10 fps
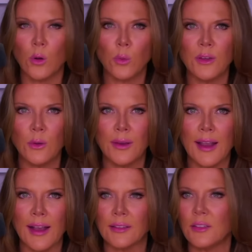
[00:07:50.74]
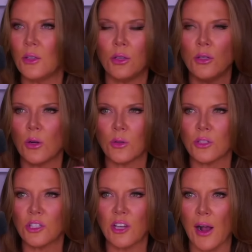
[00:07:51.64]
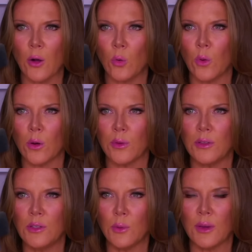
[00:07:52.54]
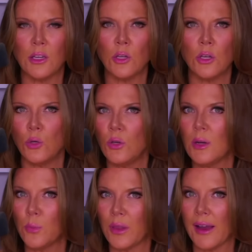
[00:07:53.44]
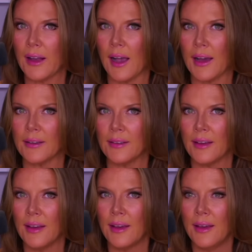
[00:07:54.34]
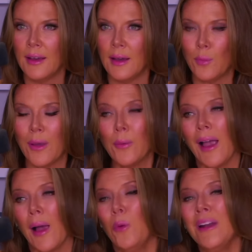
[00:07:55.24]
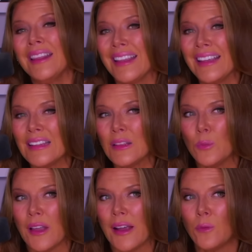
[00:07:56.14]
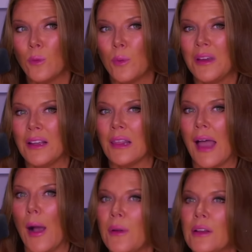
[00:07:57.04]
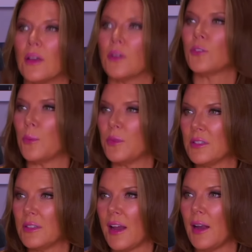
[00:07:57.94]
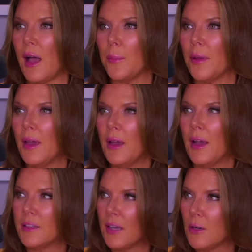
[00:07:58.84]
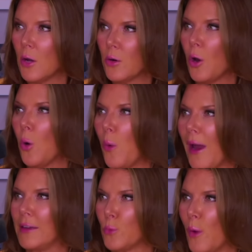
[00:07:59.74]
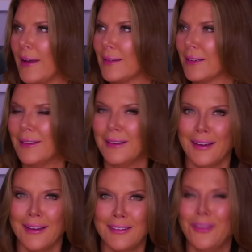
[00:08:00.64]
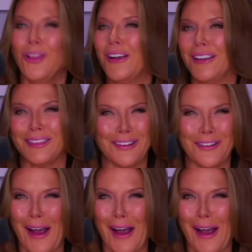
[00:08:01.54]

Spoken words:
What are we doing next? You don't shout, what are we doing? You need a plan, guys. By the way, I wouldn't think that the plan would be allowing Donald Trump to stand up and say, no, wait, to look at the